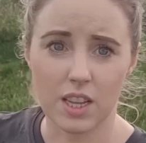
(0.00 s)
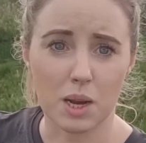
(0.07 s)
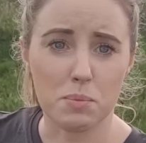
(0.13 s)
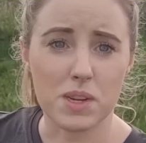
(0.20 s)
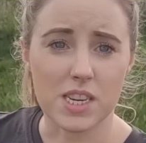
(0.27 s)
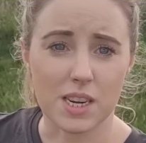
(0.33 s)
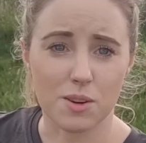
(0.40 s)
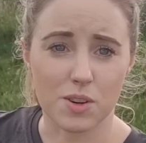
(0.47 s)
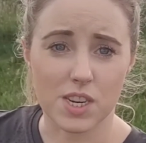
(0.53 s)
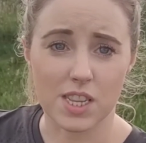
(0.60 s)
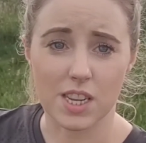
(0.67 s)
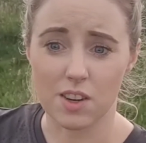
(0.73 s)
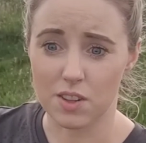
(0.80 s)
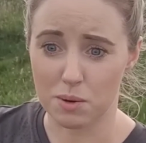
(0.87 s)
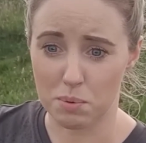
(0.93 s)
they'll be down
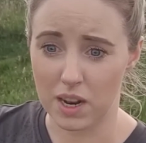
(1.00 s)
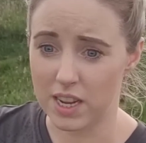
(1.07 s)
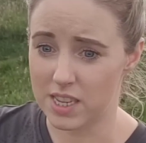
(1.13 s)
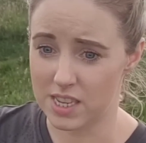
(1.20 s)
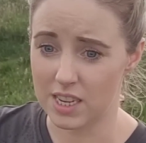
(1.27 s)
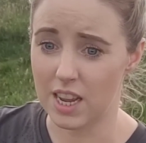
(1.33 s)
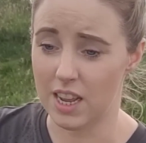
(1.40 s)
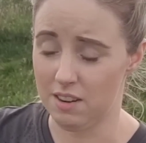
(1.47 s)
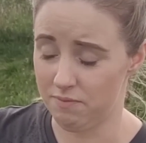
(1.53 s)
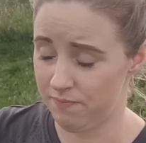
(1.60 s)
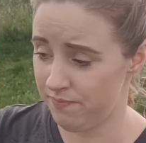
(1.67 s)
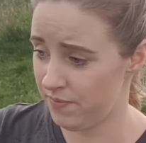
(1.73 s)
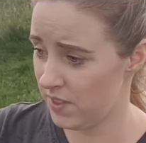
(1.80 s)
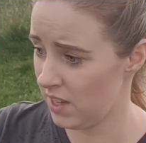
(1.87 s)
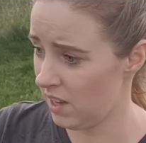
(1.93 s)
to the other place again,
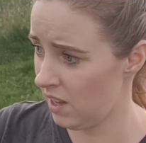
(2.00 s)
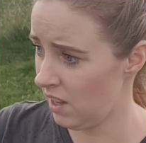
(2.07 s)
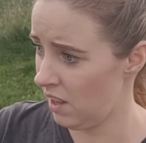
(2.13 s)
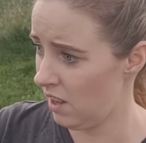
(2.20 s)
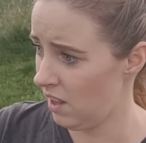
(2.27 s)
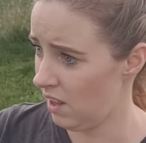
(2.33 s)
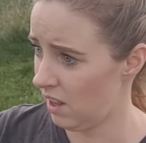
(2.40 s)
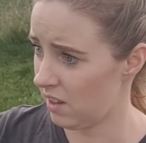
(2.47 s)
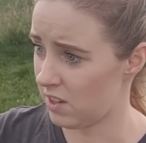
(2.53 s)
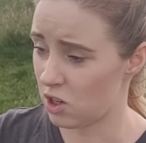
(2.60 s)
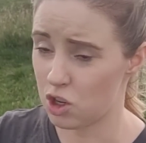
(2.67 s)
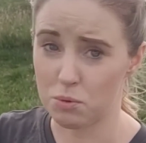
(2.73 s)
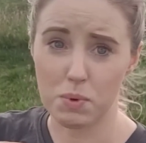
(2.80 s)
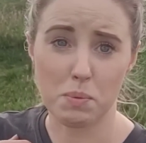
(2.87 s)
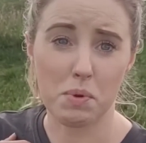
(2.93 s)
and
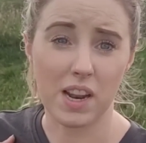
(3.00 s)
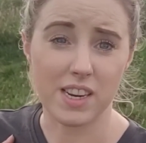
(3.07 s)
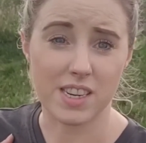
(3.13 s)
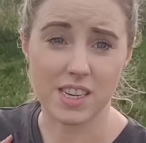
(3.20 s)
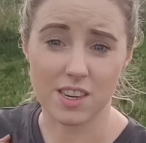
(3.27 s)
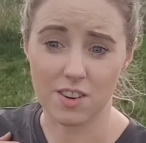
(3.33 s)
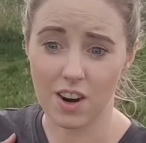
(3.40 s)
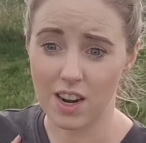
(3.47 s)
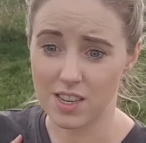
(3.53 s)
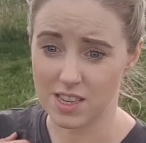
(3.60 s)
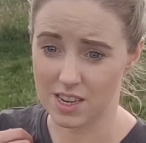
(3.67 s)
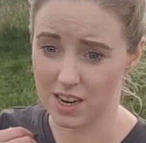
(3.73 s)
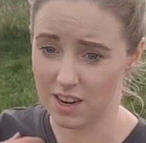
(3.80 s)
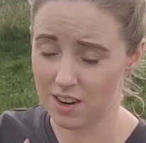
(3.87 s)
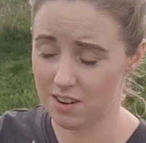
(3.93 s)
there should be plenty of grass
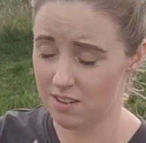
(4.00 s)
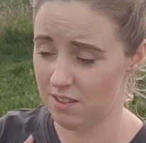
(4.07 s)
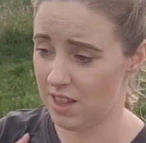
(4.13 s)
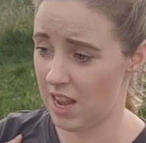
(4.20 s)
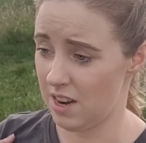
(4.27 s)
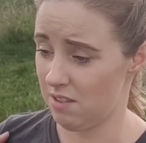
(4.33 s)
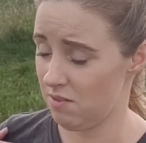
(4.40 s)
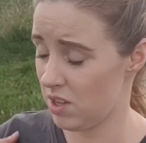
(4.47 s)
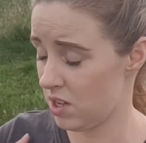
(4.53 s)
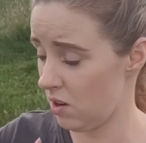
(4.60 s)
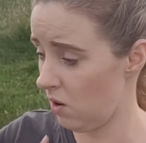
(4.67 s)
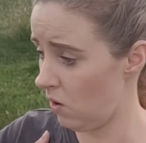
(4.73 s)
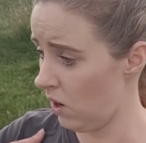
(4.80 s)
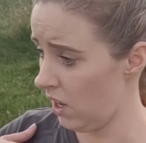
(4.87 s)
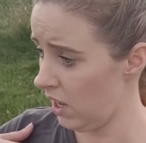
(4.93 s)
there then.
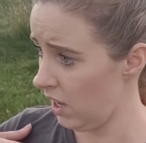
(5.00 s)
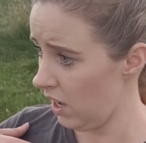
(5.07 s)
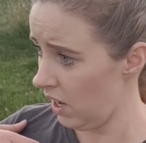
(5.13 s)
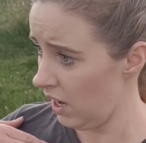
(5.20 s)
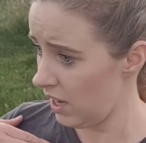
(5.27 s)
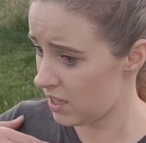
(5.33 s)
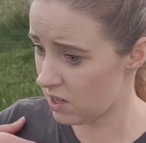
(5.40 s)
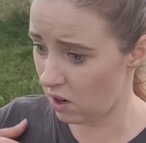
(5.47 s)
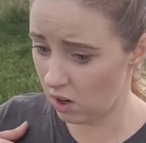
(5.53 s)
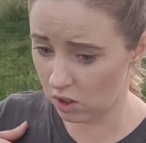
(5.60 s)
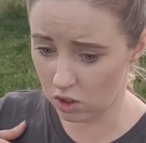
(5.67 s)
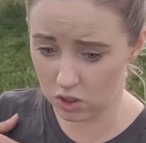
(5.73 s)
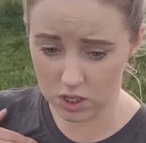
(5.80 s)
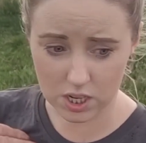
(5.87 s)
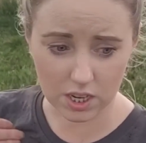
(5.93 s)
So it's all
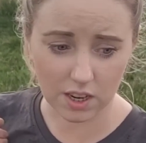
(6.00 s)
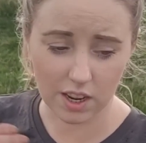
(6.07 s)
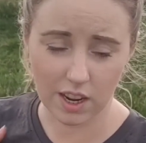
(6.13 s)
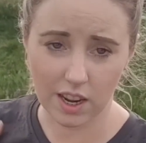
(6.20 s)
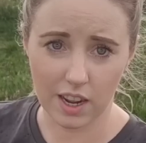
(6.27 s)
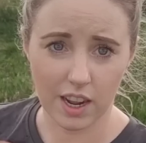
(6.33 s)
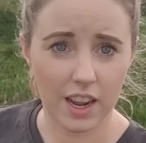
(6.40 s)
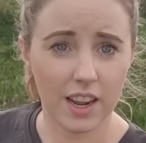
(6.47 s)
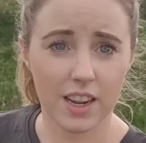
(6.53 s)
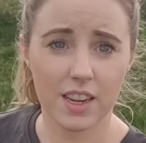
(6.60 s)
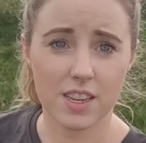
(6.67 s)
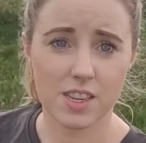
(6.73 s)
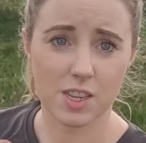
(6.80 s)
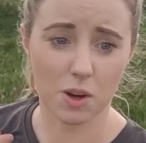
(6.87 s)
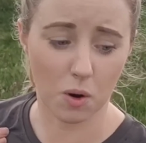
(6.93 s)
good.
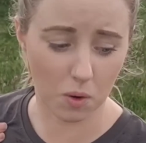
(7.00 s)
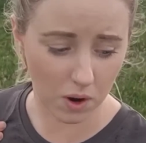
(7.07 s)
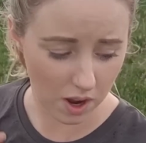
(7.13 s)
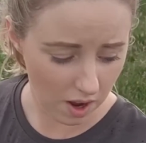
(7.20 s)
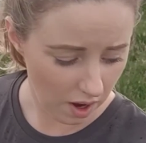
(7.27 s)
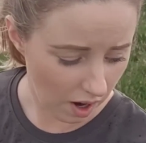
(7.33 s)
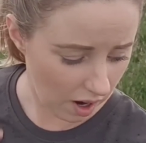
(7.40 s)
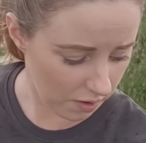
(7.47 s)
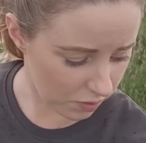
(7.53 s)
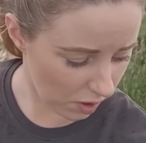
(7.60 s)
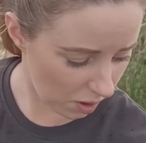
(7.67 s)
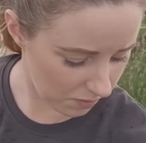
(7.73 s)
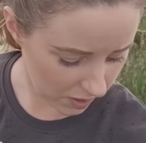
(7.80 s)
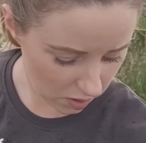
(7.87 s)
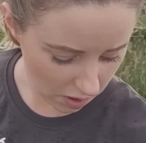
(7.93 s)
So I've
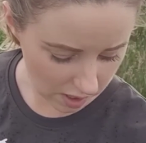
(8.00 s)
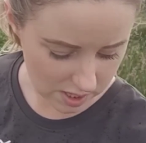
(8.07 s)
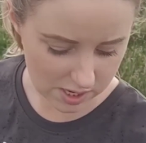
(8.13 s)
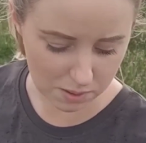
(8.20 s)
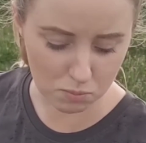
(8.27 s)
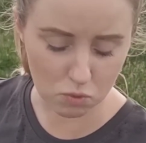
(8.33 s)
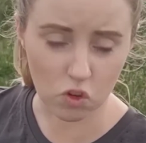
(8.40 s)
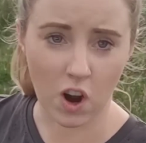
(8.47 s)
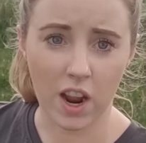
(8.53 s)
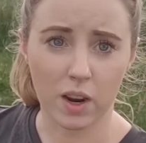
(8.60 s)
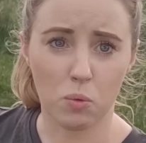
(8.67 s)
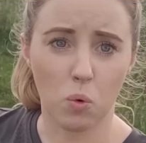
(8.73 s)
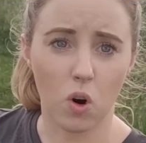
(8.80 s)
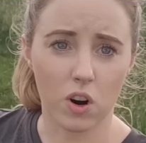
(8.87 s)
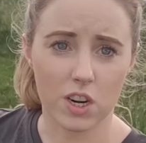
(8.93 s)
come across some
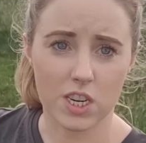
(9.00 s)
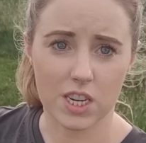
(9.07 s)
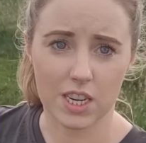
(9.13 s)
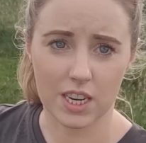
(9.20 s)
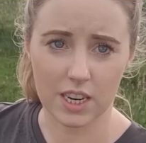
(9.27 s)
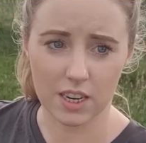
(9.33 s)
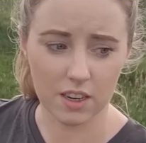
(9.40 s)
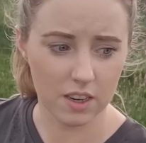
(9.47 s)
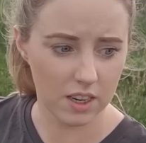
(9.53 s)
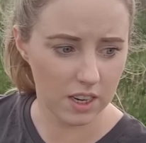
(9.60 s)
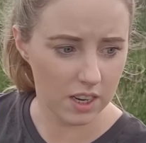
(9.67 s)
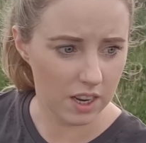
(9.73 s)
ragwort in here.